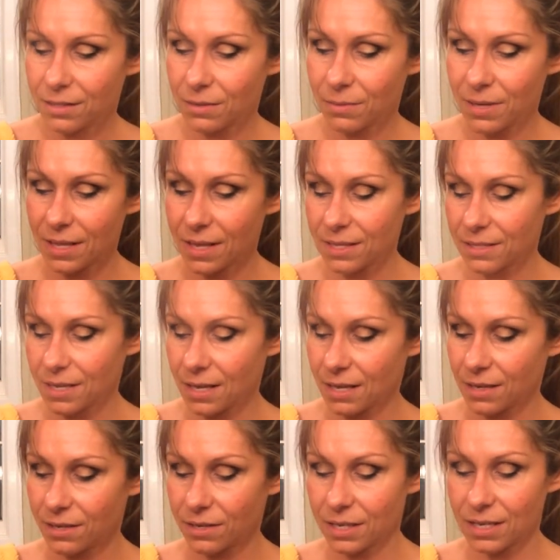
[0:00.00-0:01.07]
So while that's
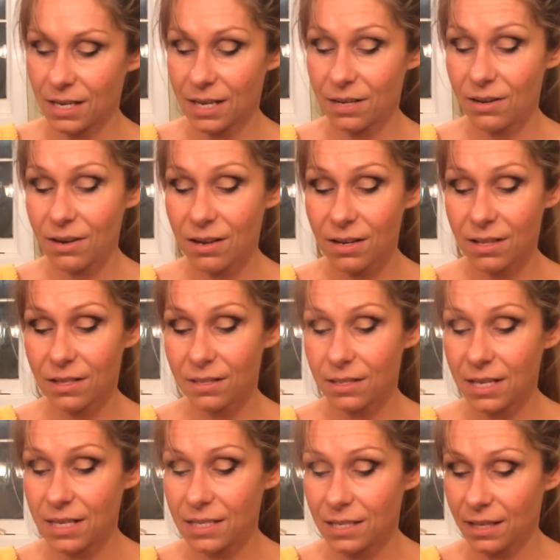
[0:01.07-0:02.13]
kind of cooking down, you're going to
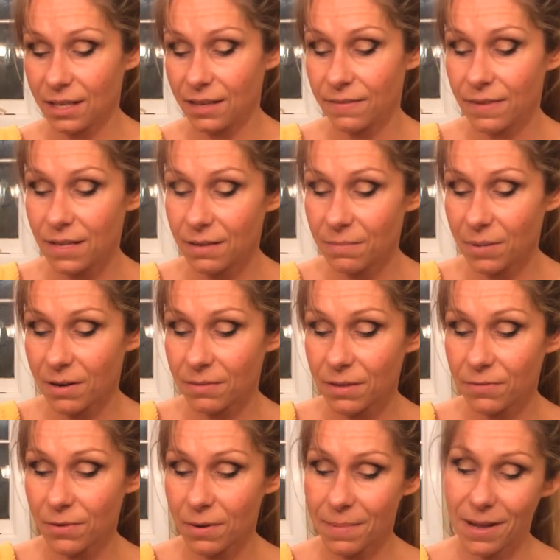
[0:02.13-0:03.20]
need to leave it
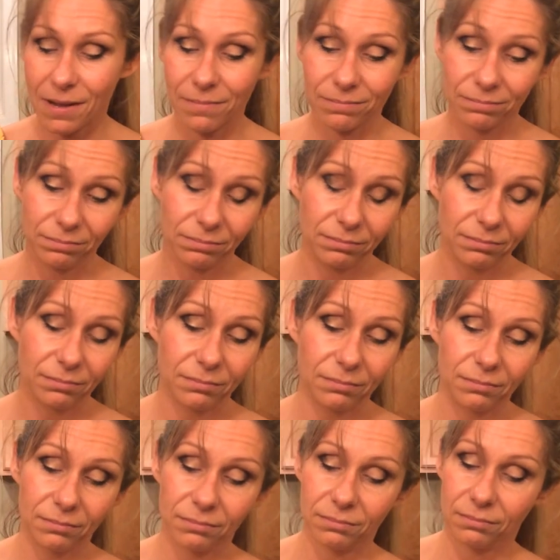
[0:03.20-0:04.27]
probably for about
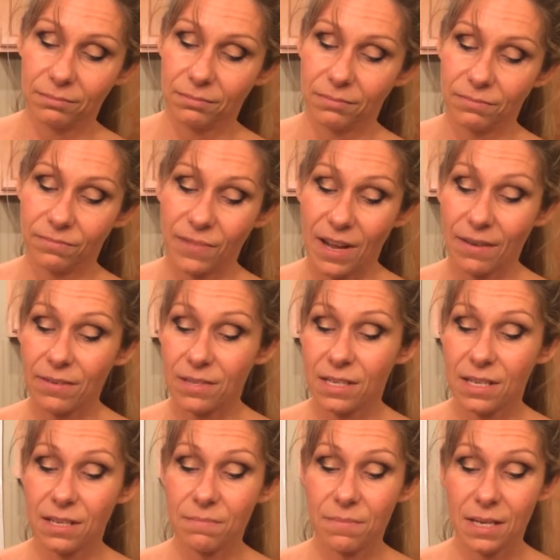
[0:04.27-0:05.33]
5 or
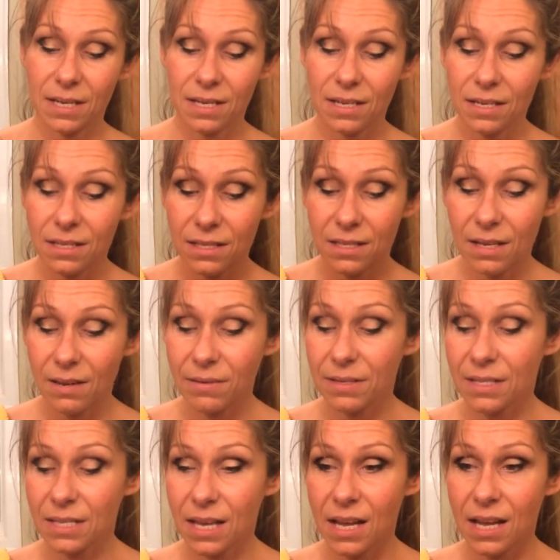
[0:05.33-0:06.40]
10 minutes,
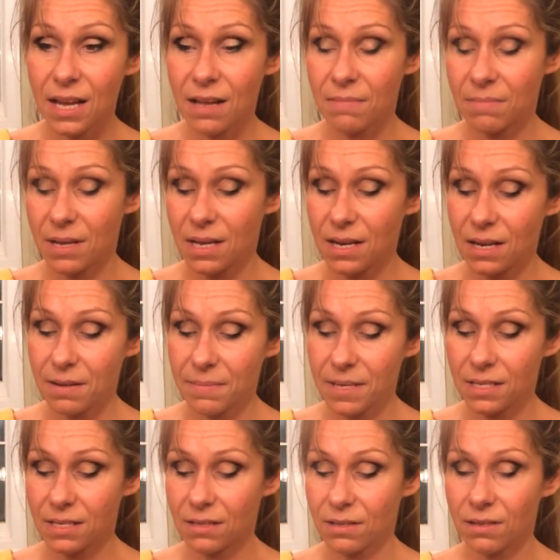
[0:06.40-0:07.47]
I'd say, at medium
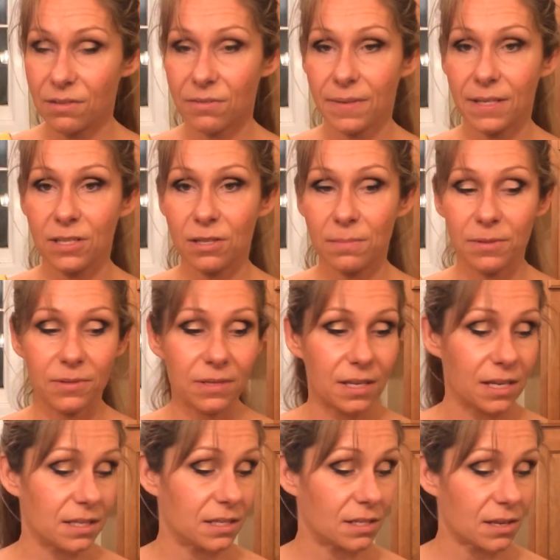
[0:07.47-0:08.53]
until those vegetables
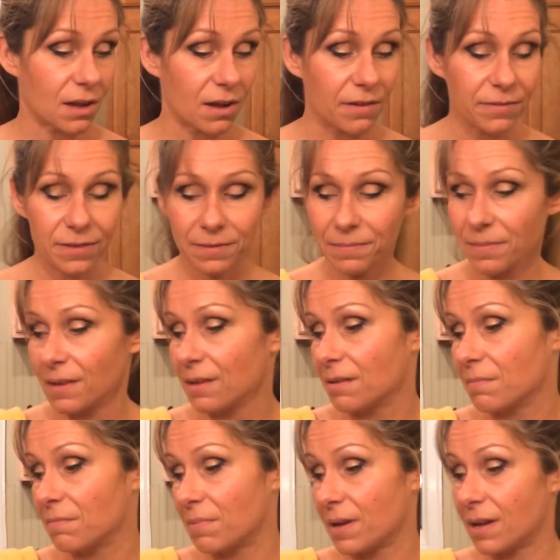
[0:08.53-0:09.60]
get soft.
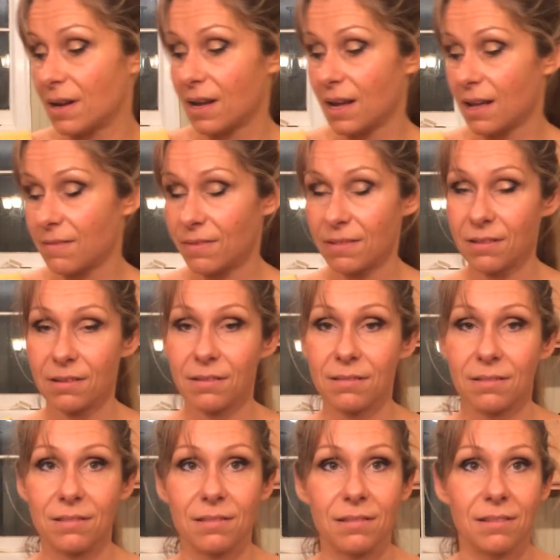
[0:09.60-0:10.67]
But I have a
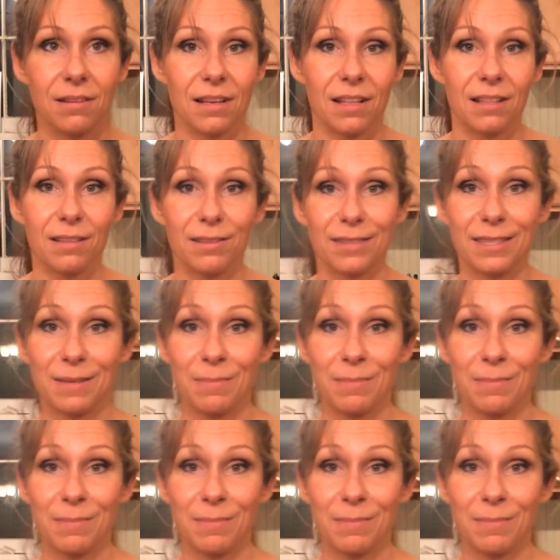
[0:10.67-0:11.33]
little